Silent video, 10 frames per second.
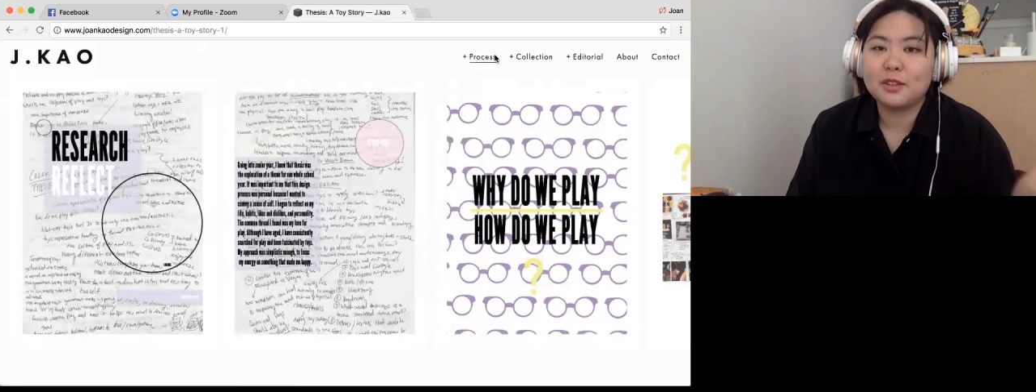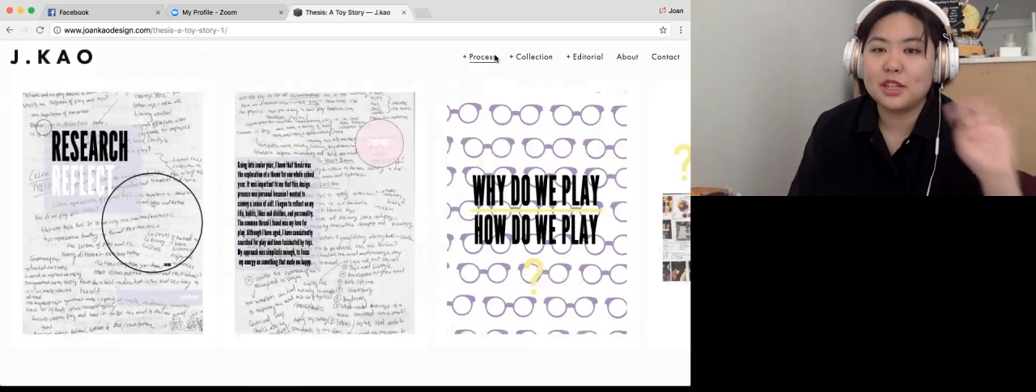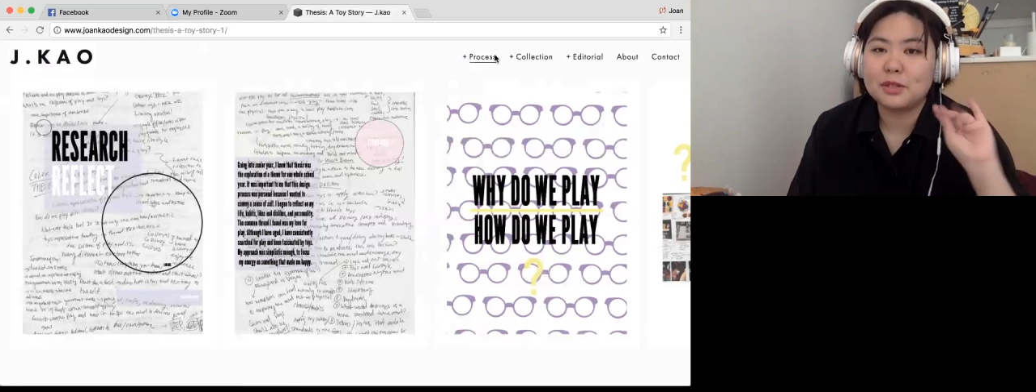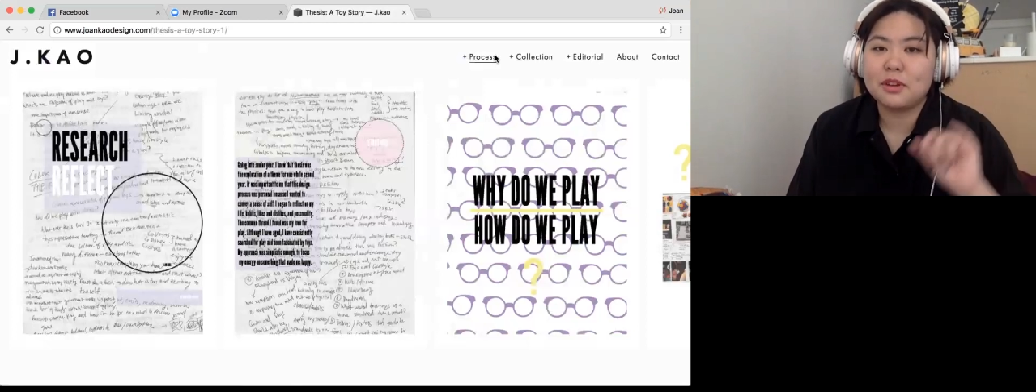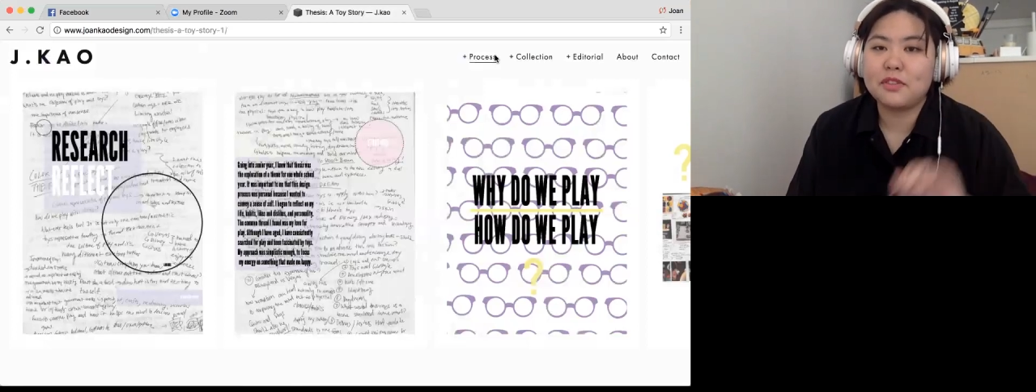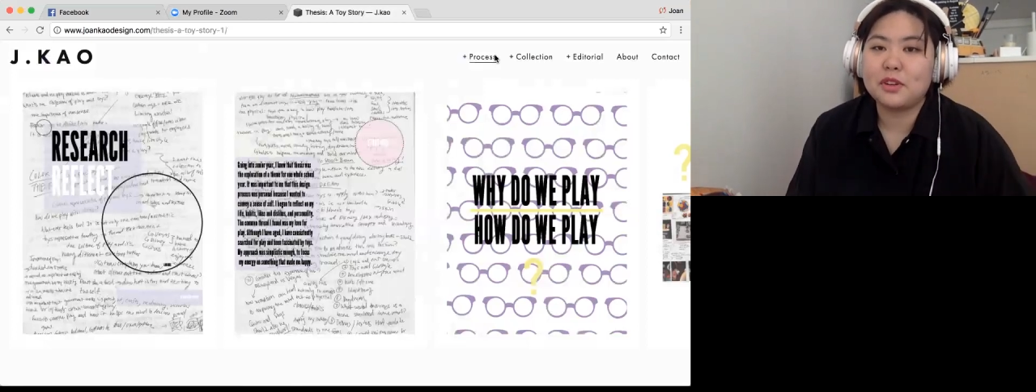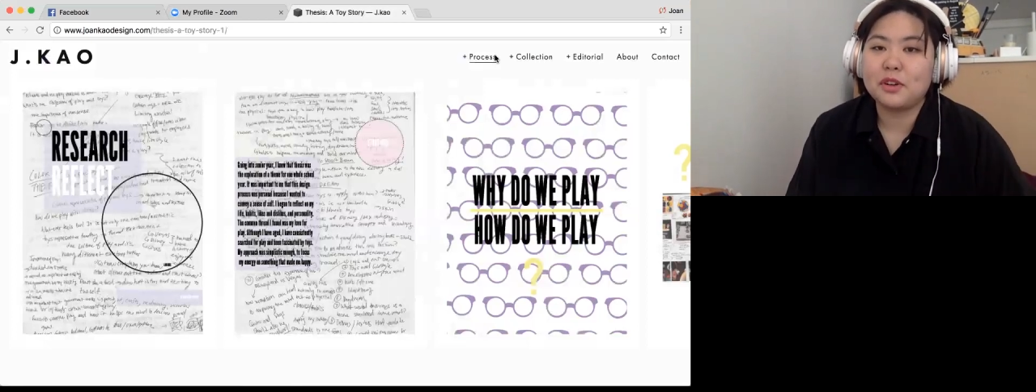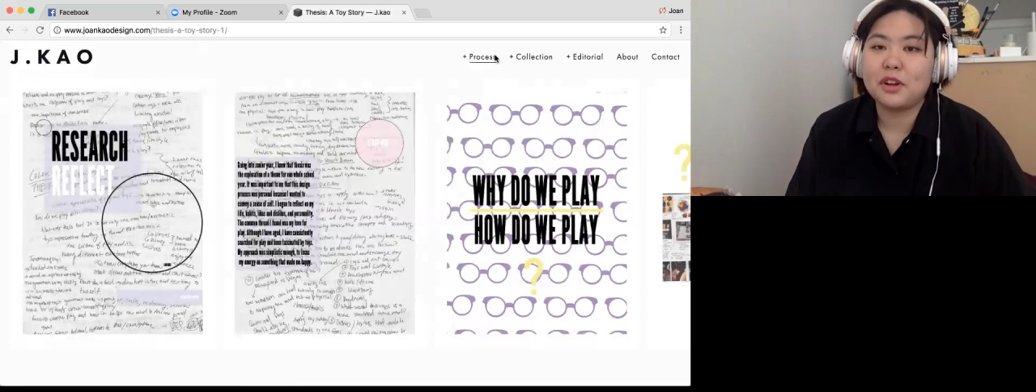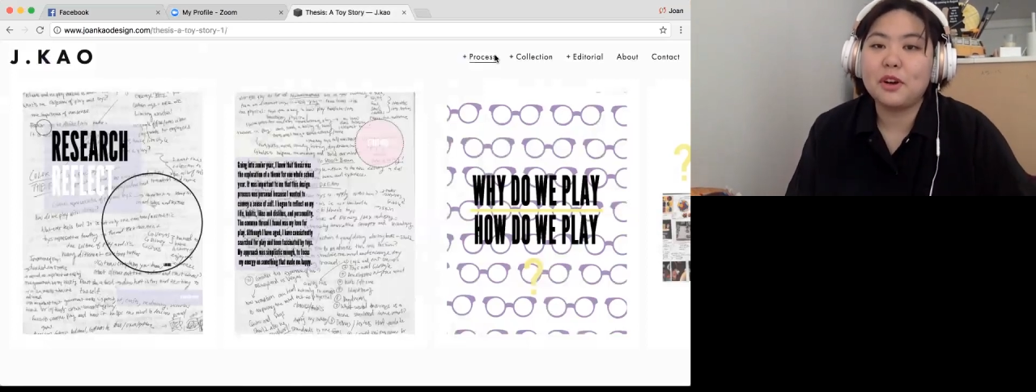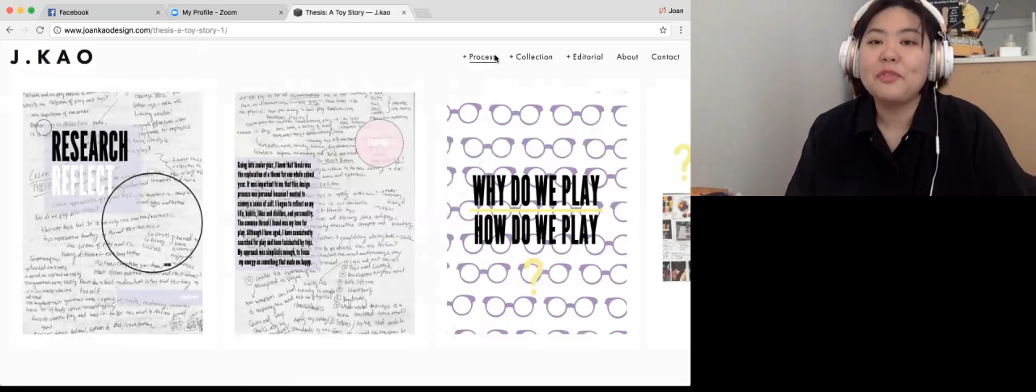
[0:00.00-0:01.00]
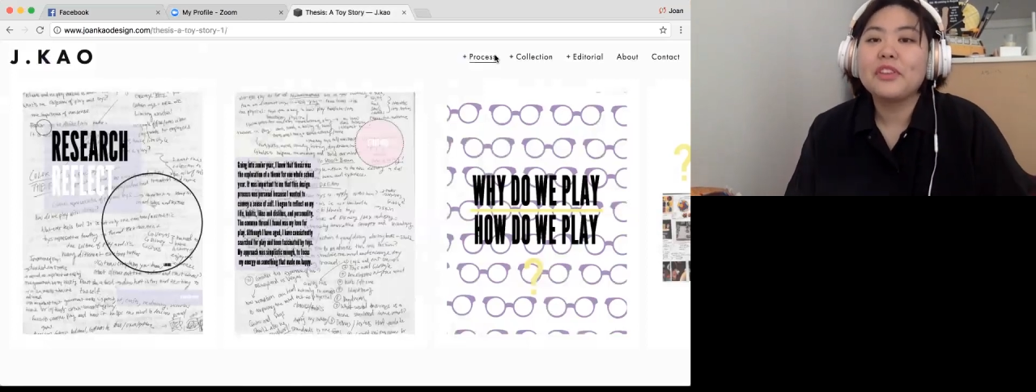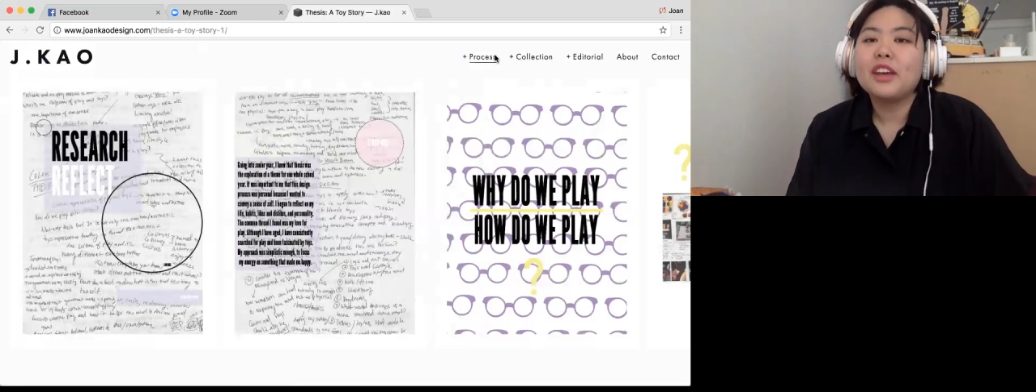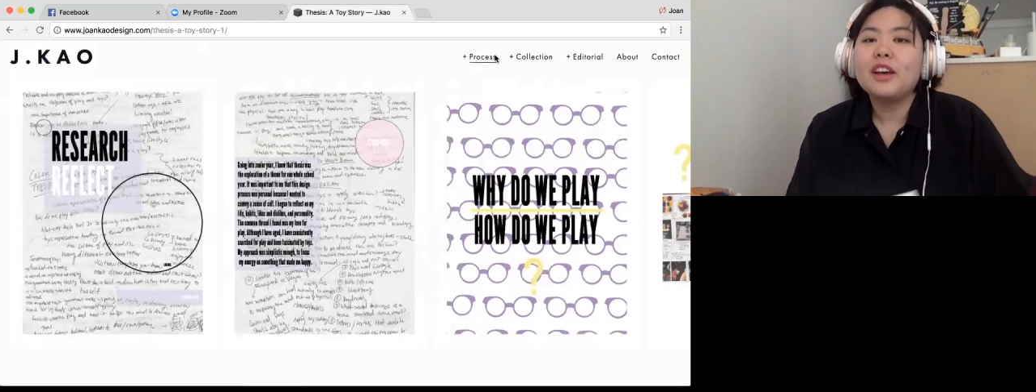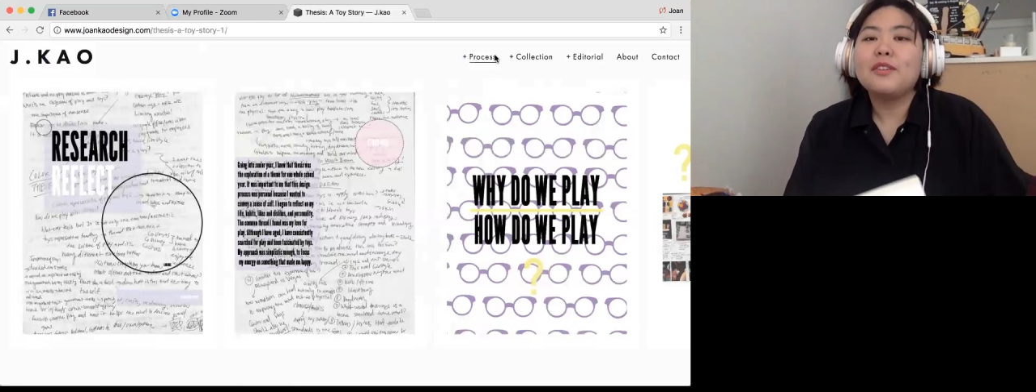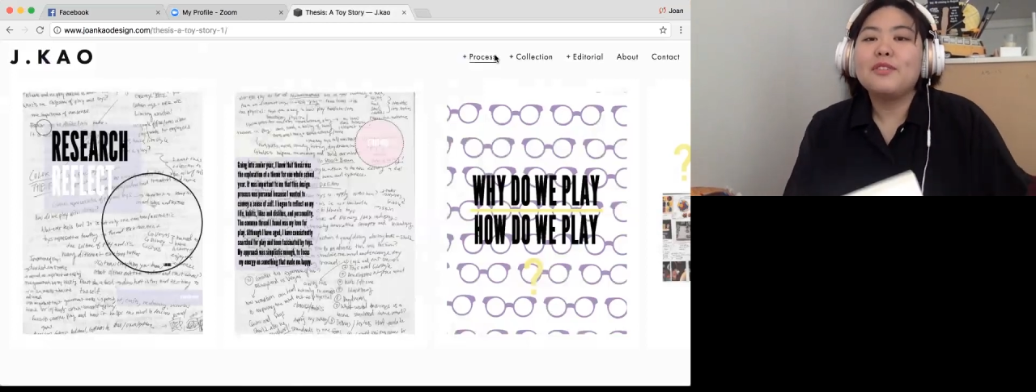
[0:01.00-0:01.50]
judgment if you don't know,
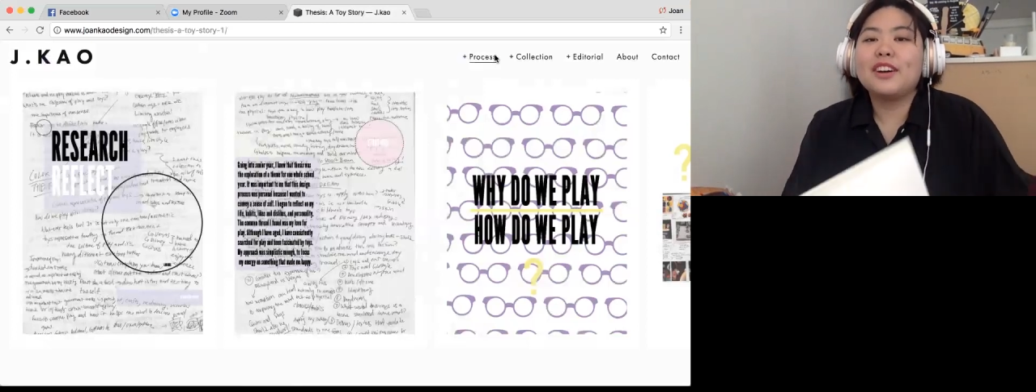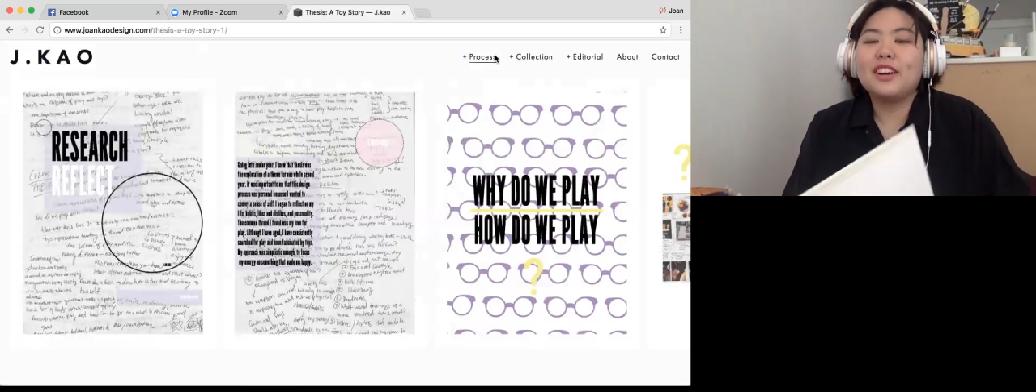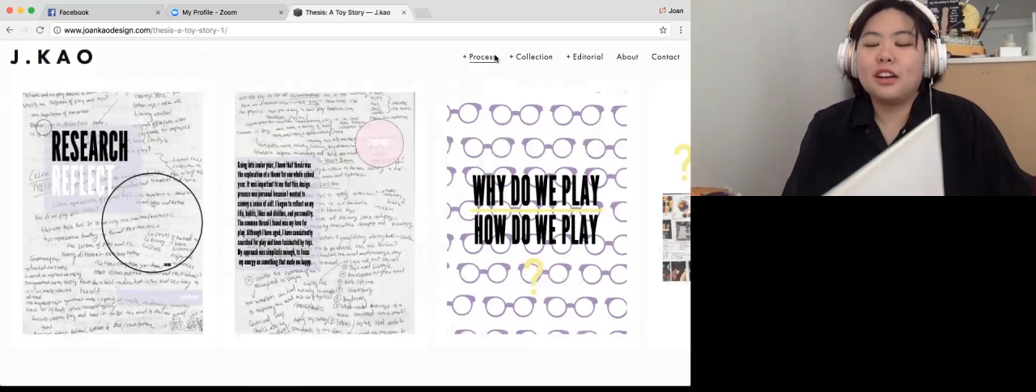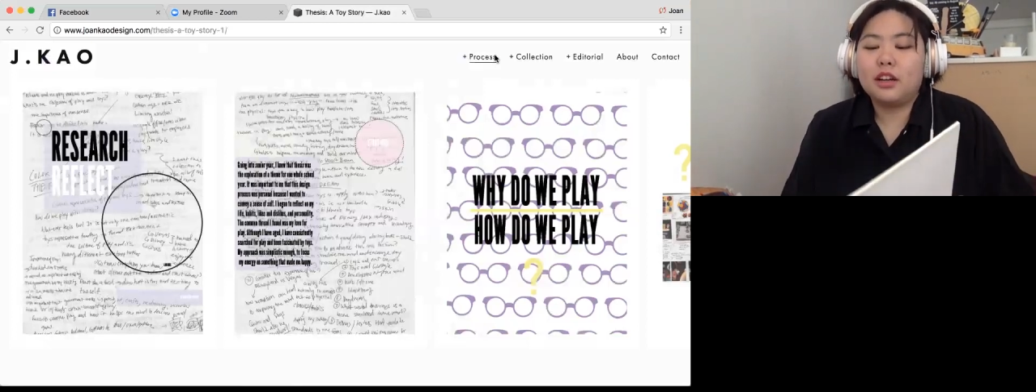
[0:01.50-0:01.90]
but